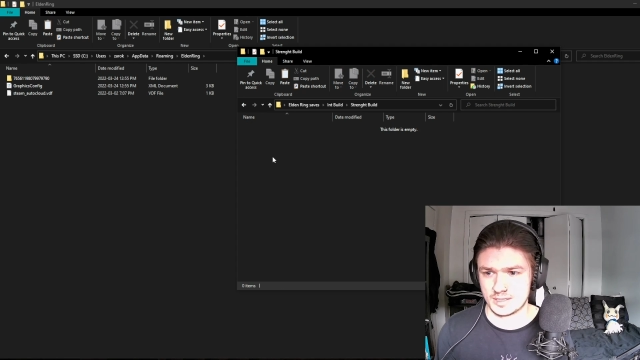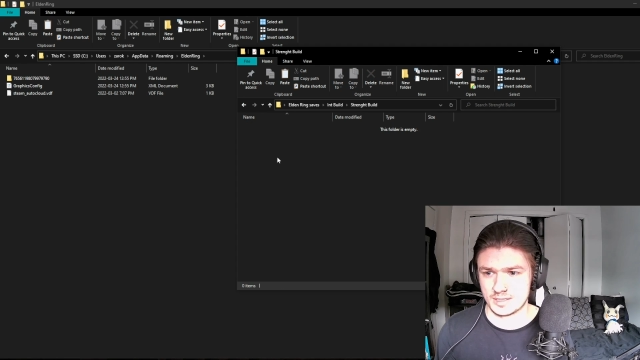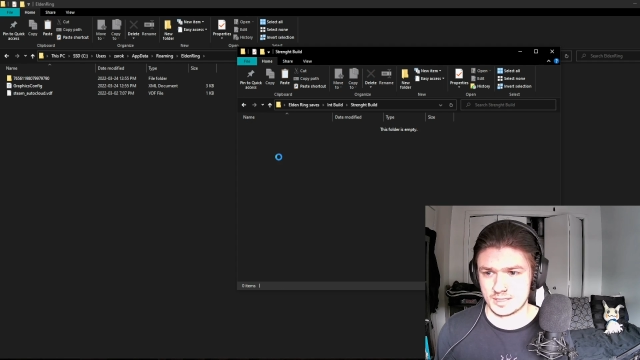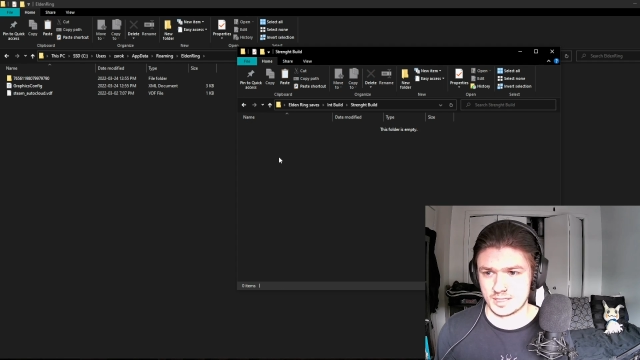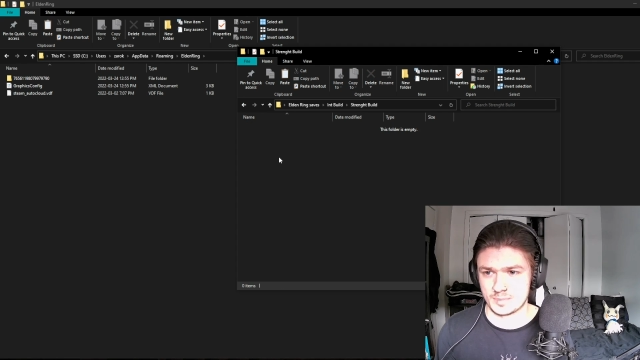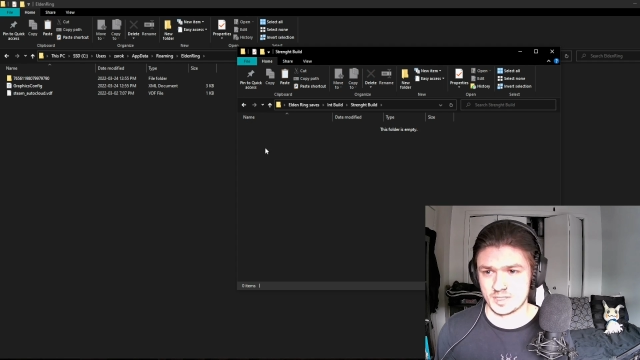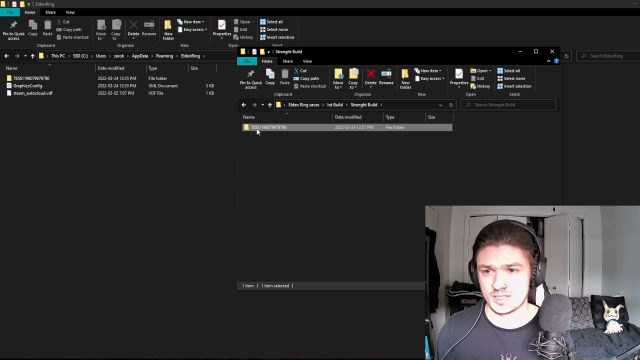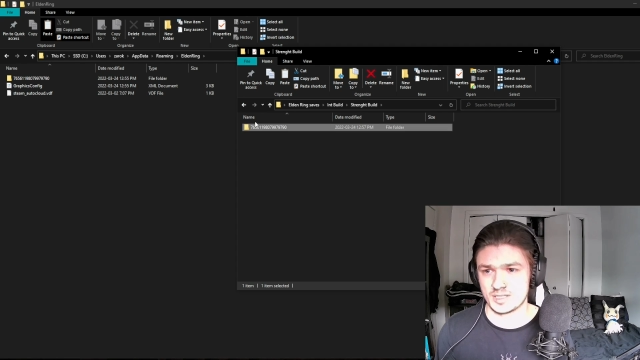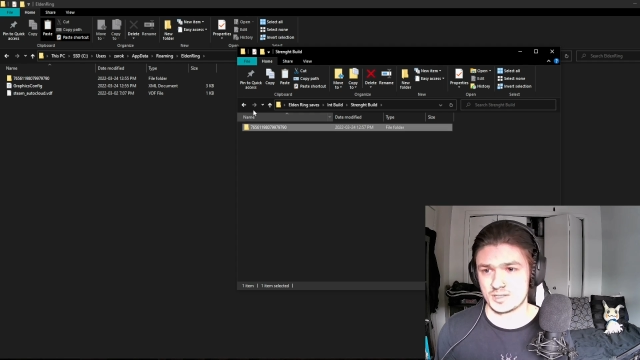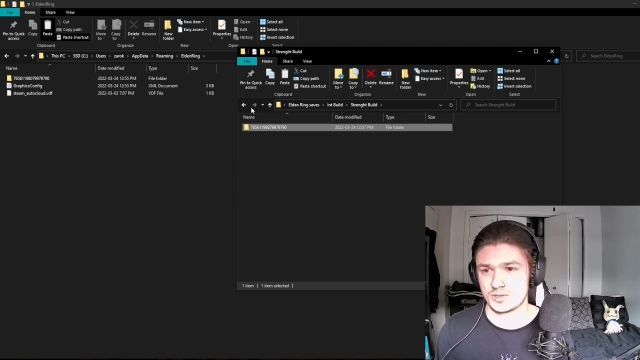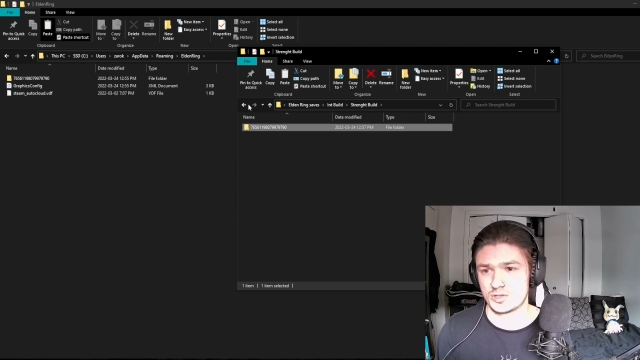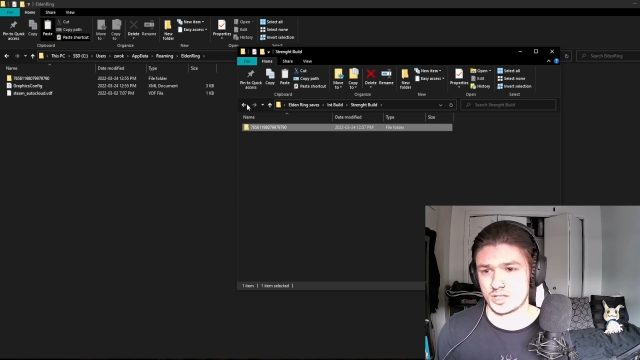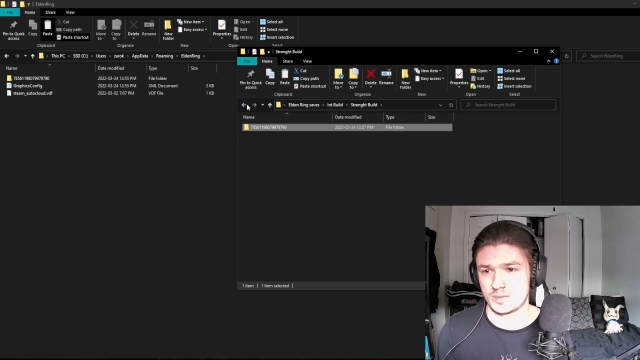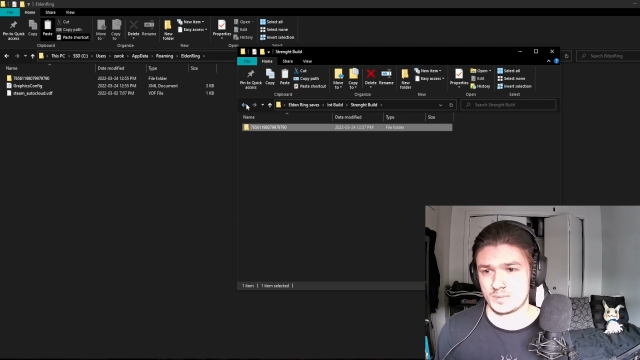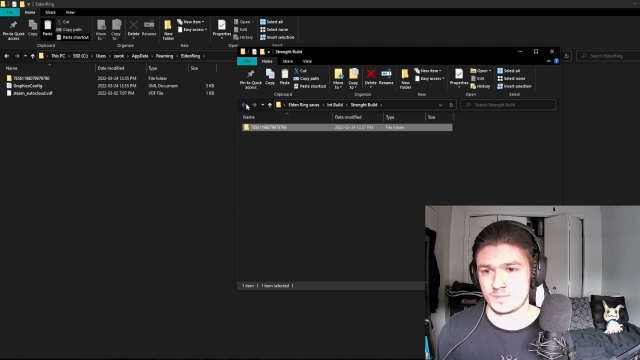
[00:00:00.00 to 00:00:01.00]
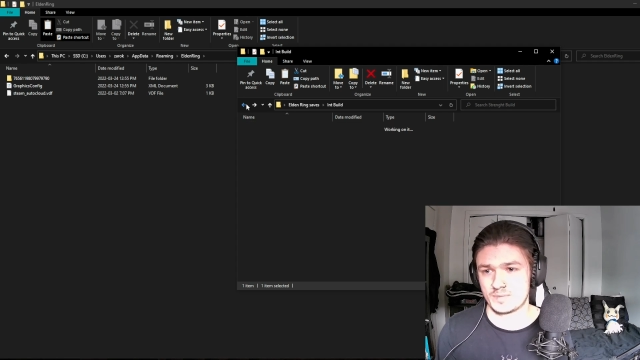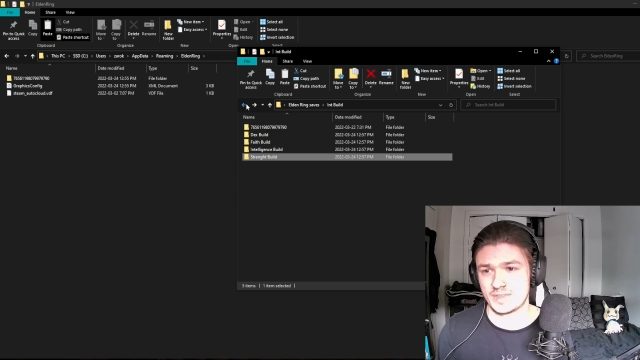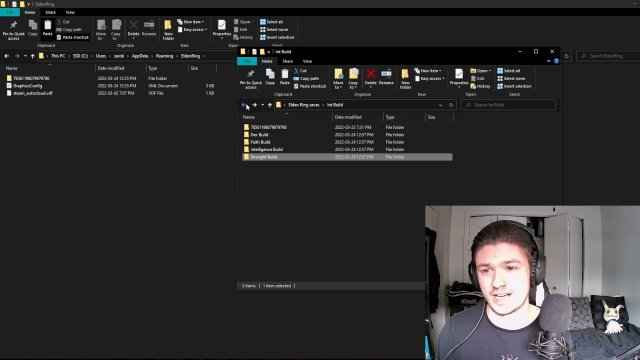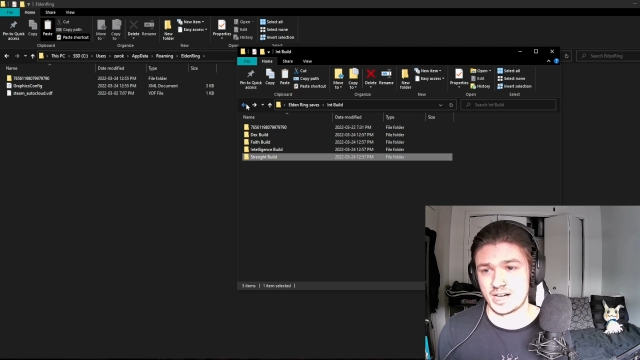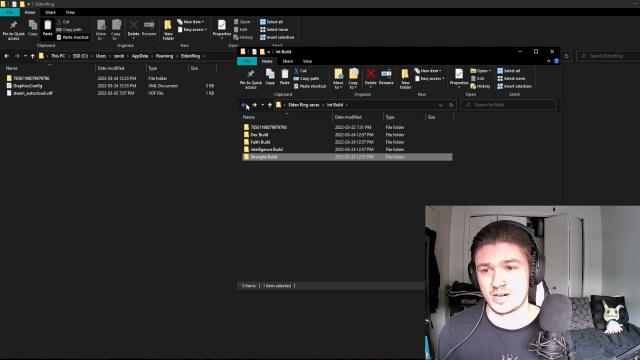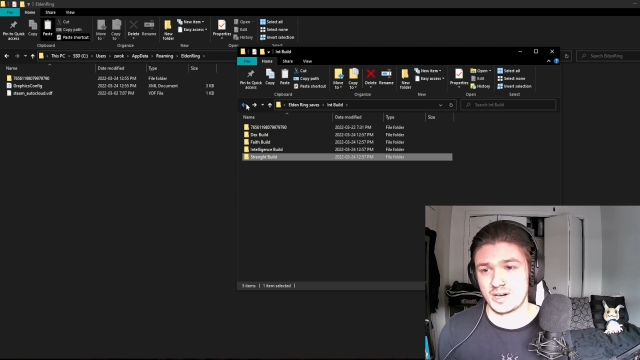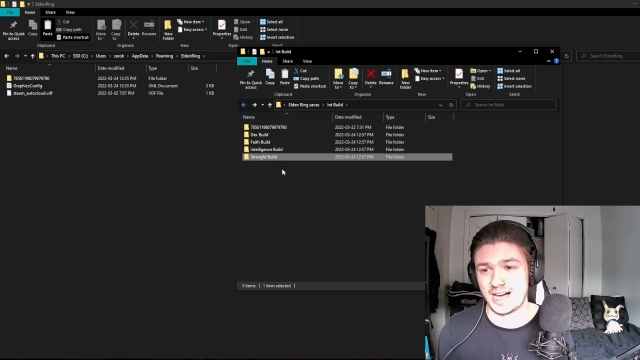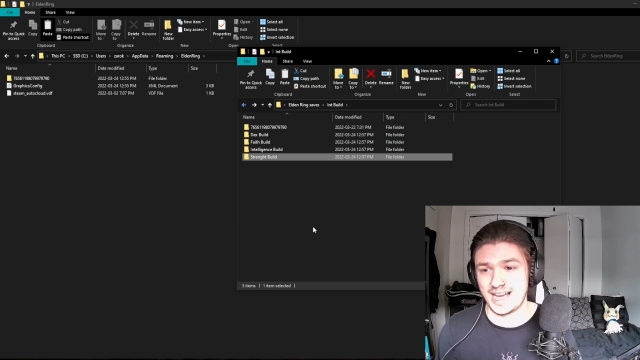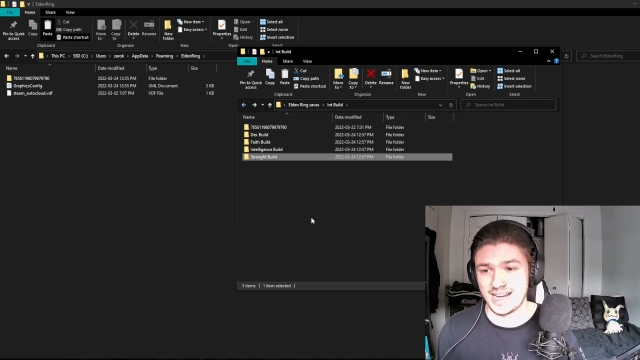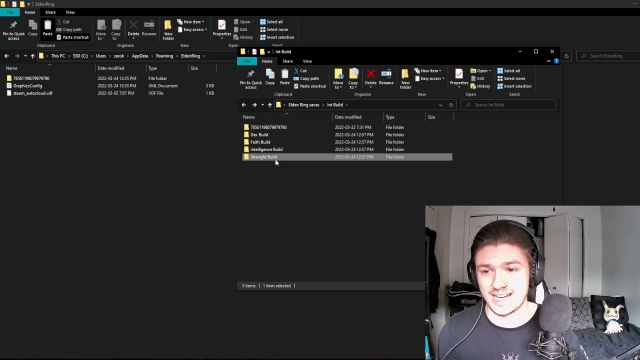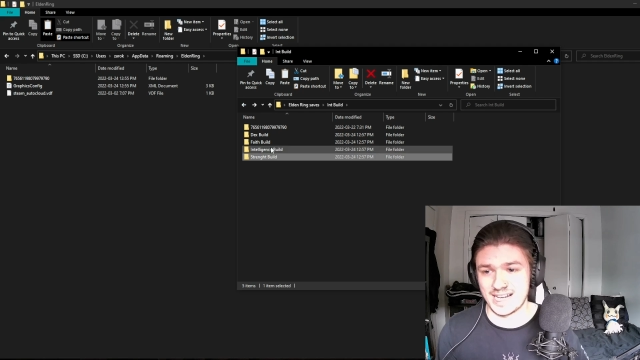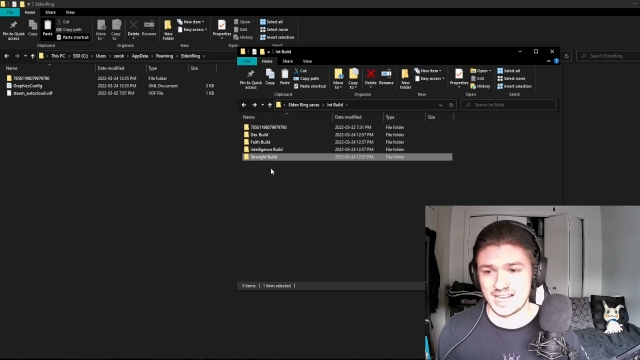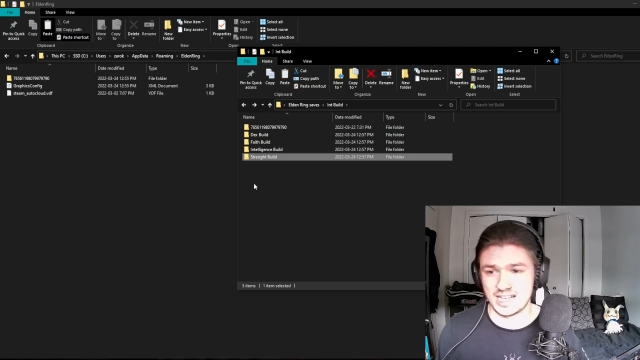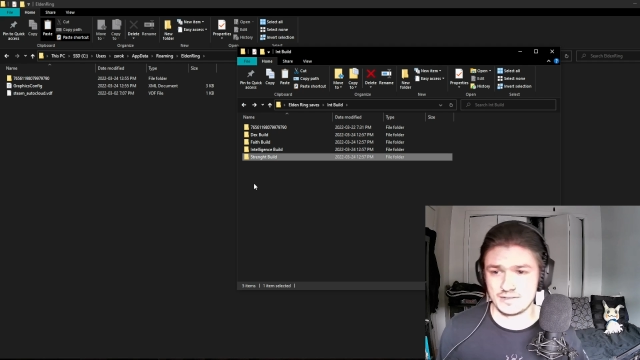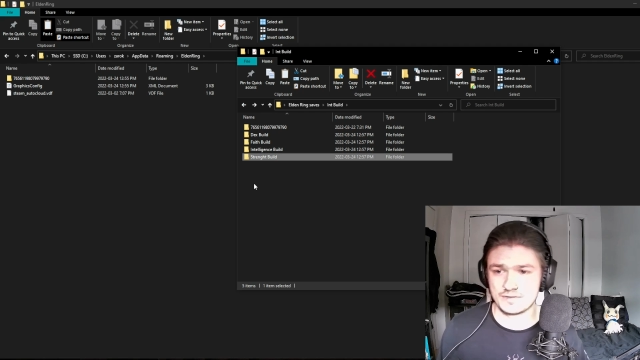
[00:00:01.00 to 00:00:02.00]
Copy, drop. Now I
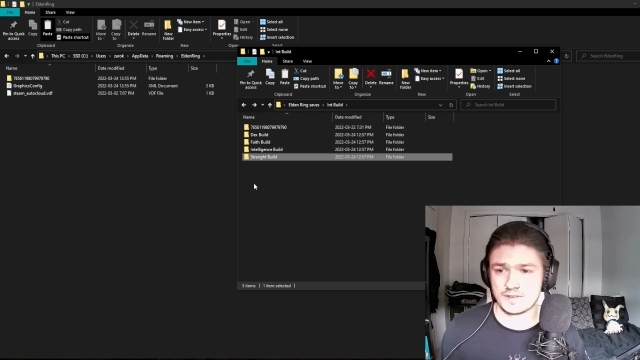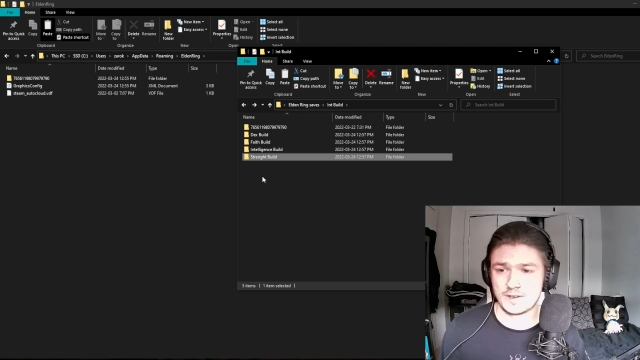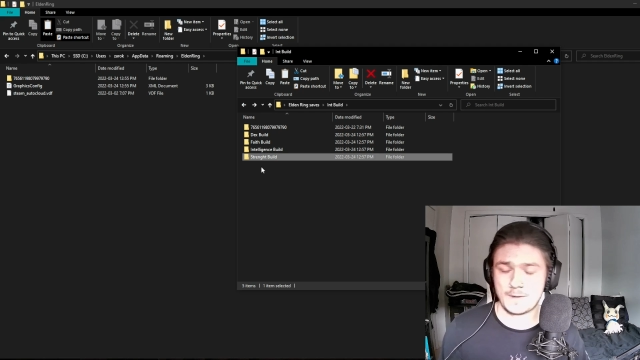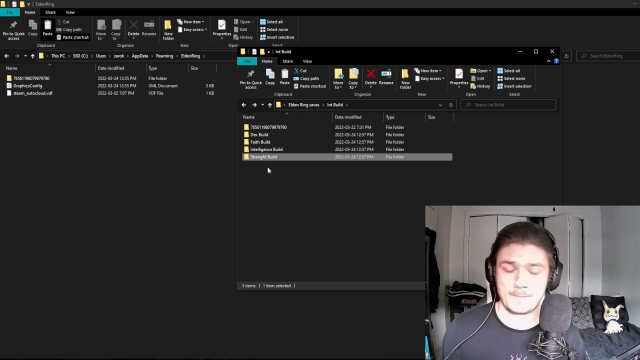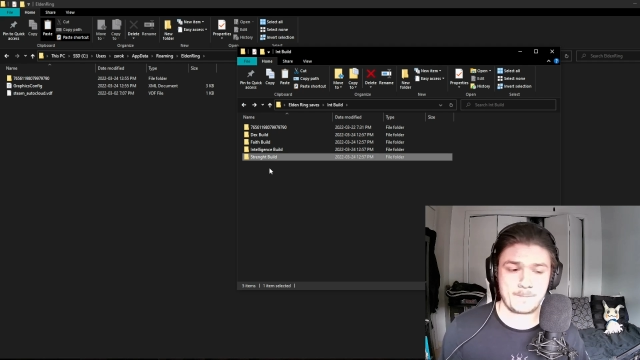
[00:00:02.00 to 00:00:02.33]
have